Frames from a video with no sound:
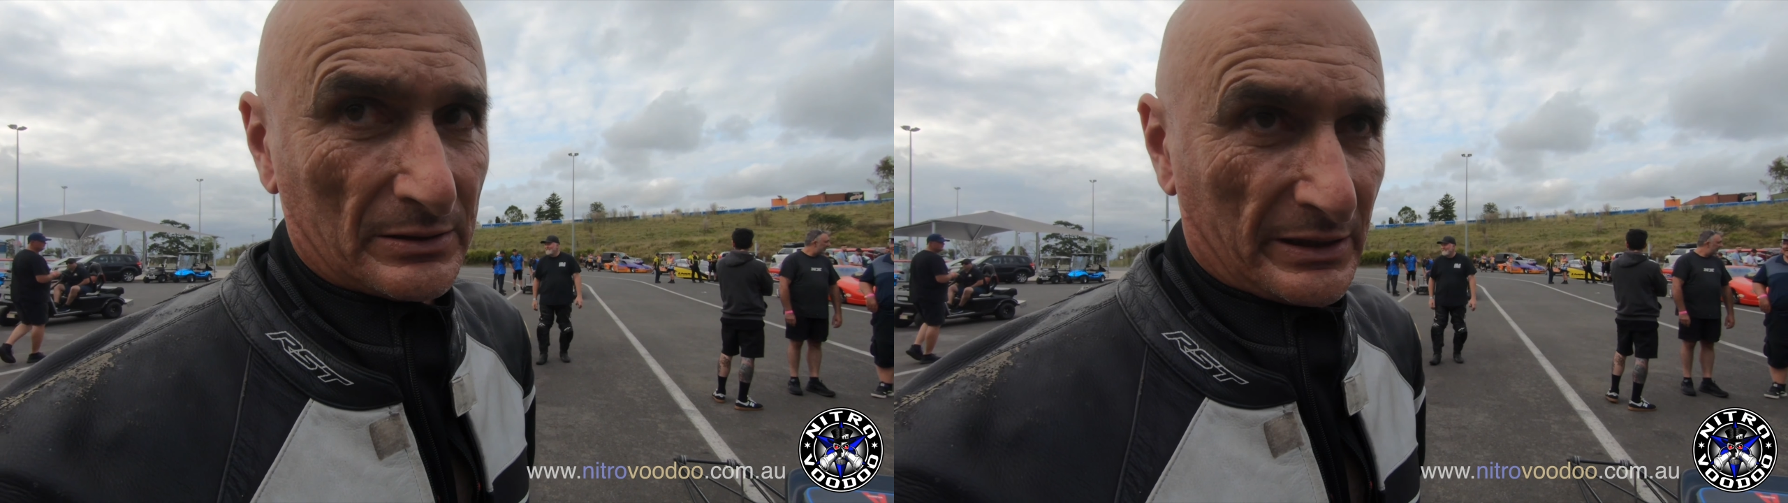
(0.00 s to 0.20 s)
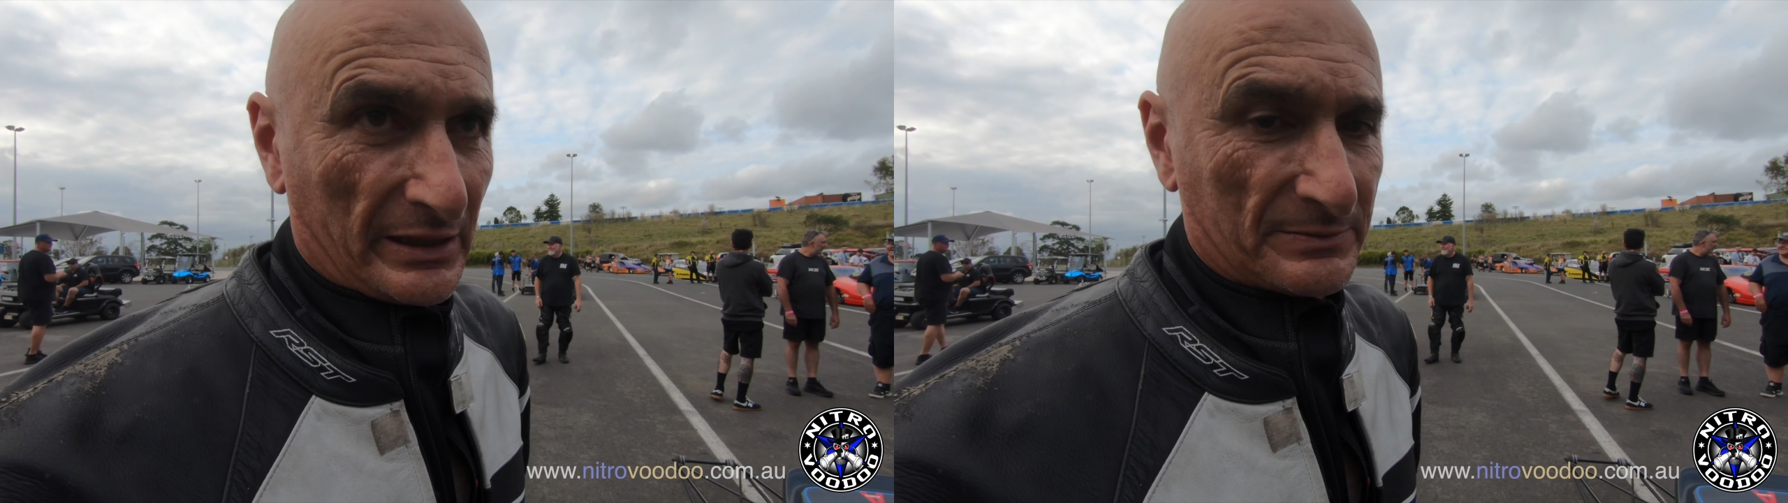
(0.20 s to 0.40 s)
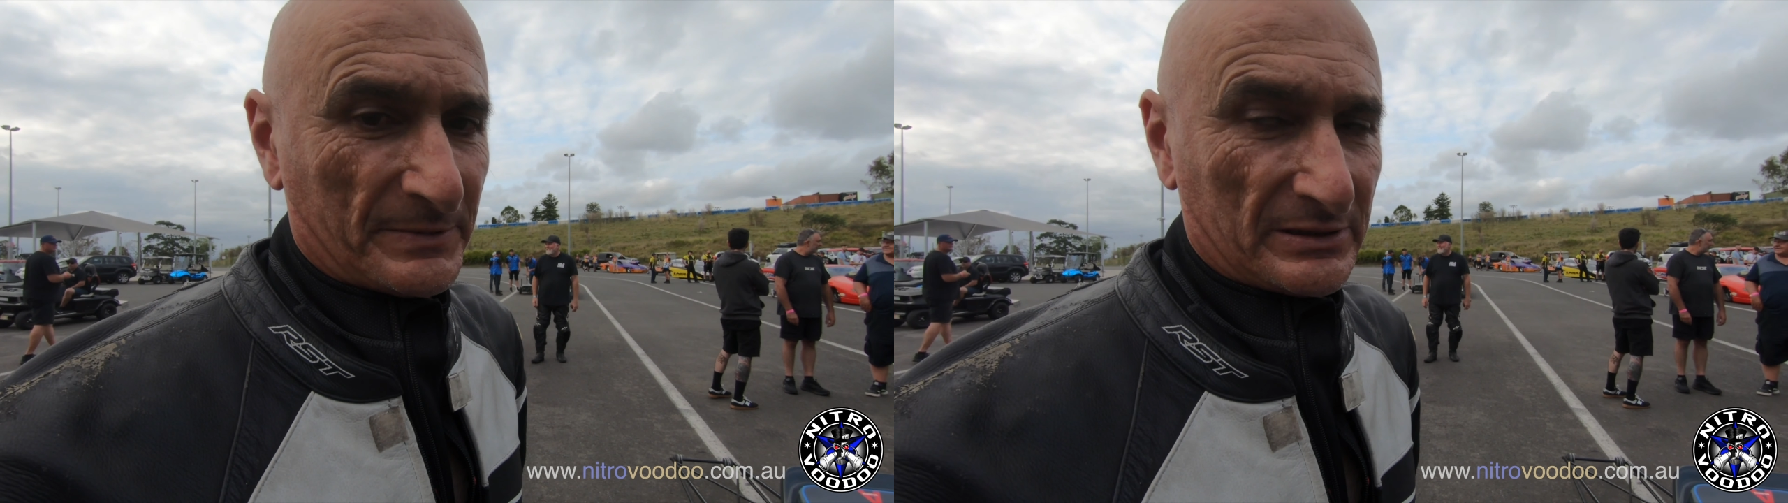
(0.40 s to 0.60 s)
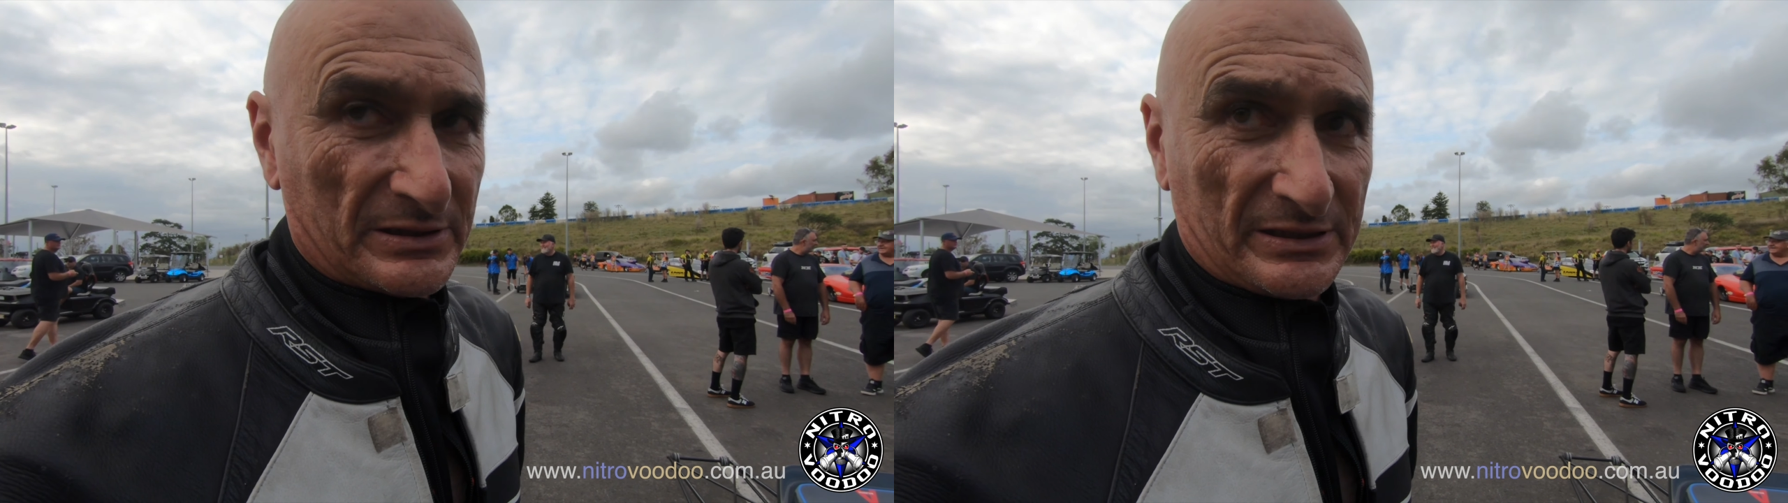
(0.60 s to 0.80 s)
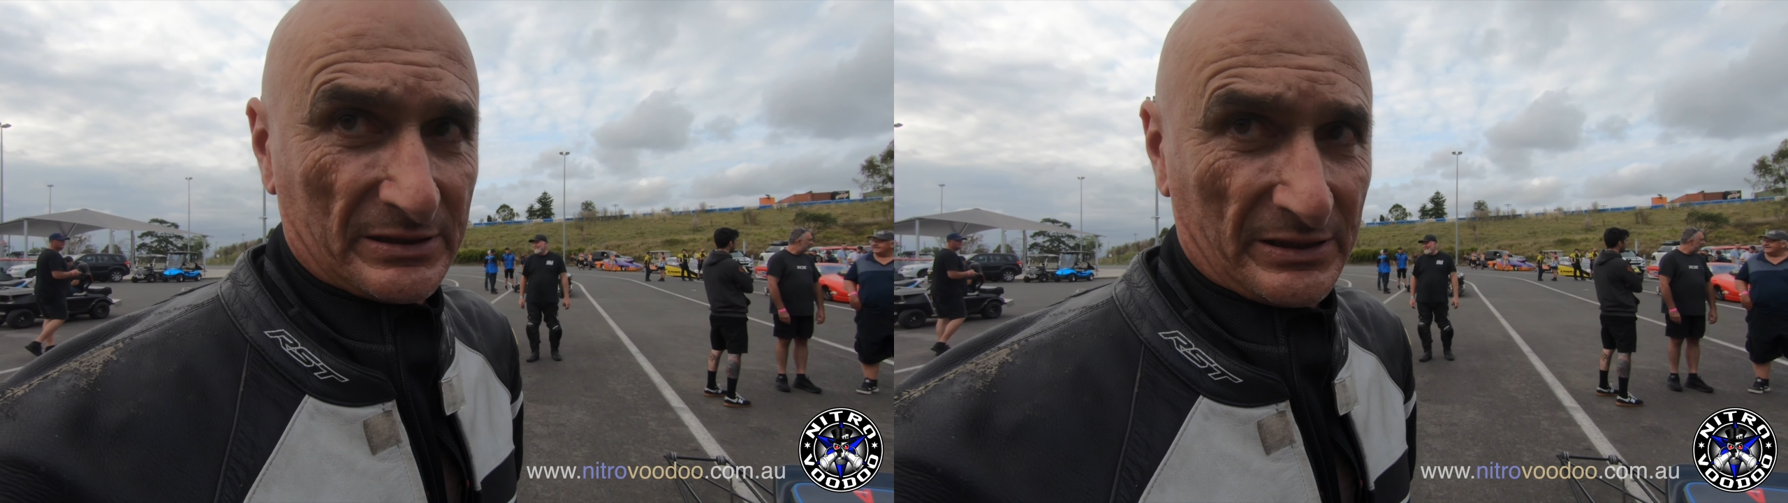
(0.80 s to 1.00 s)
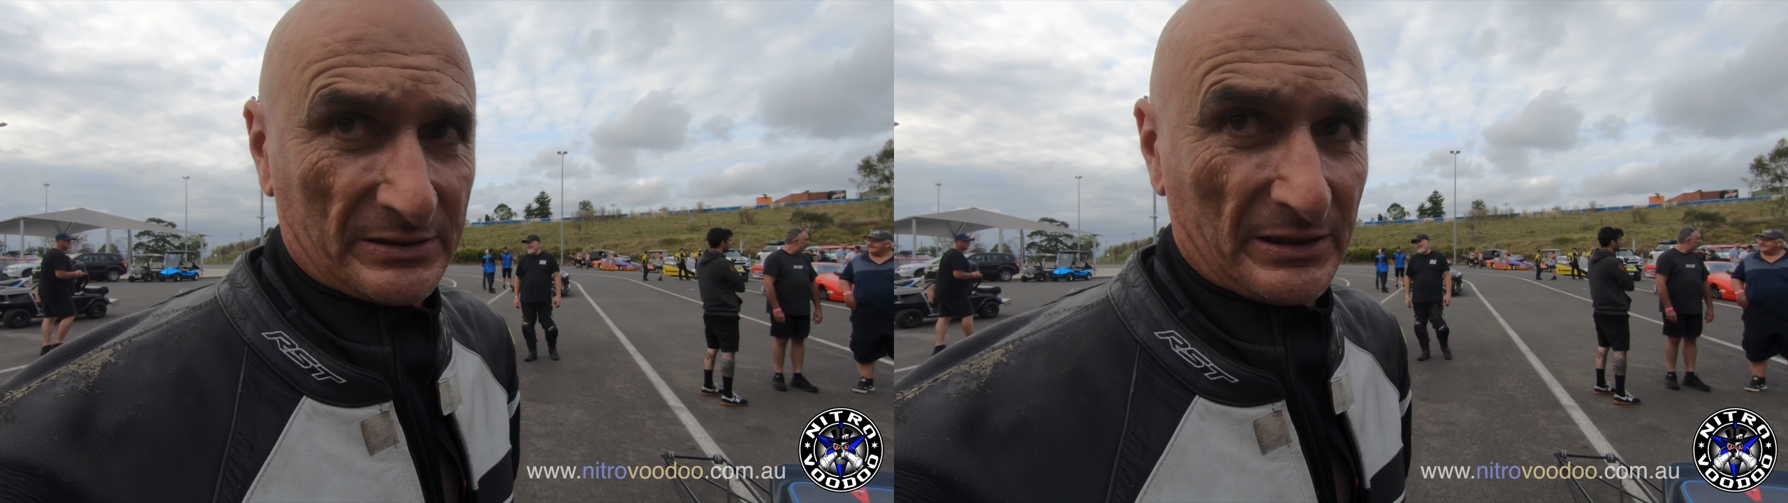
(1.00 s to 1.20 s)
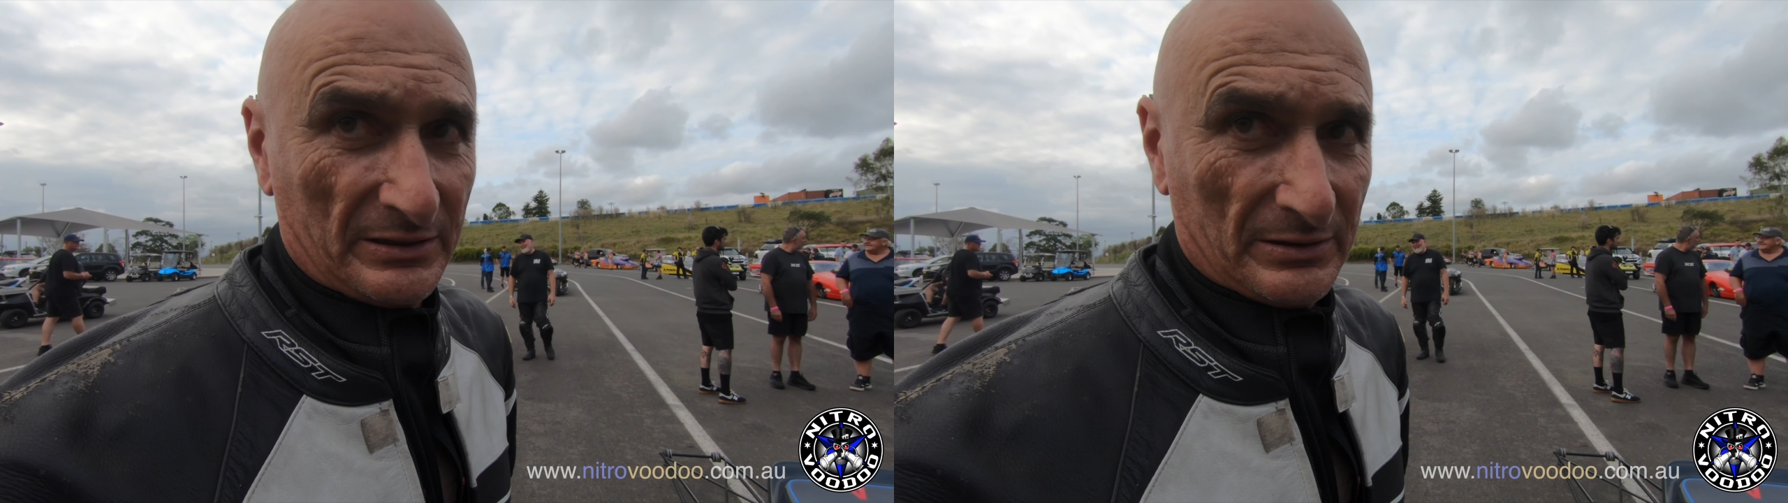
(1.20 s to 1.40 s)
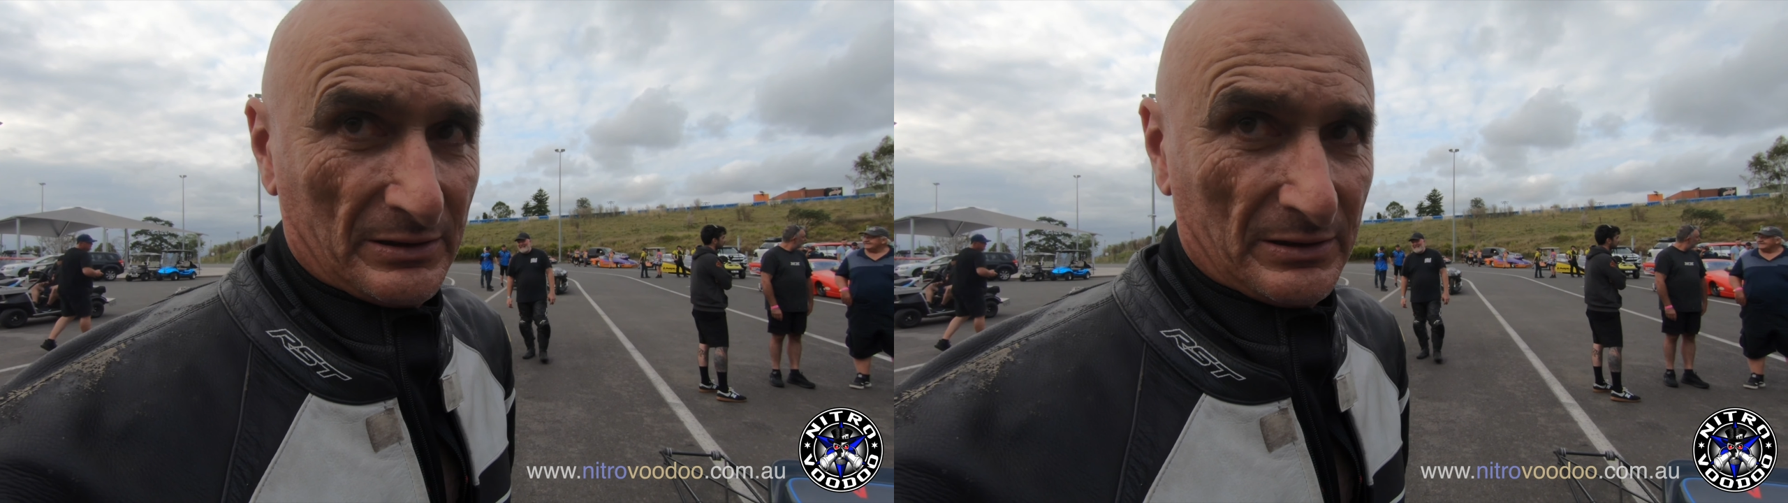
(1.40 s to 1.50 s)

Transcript: Yeah, it's been 660.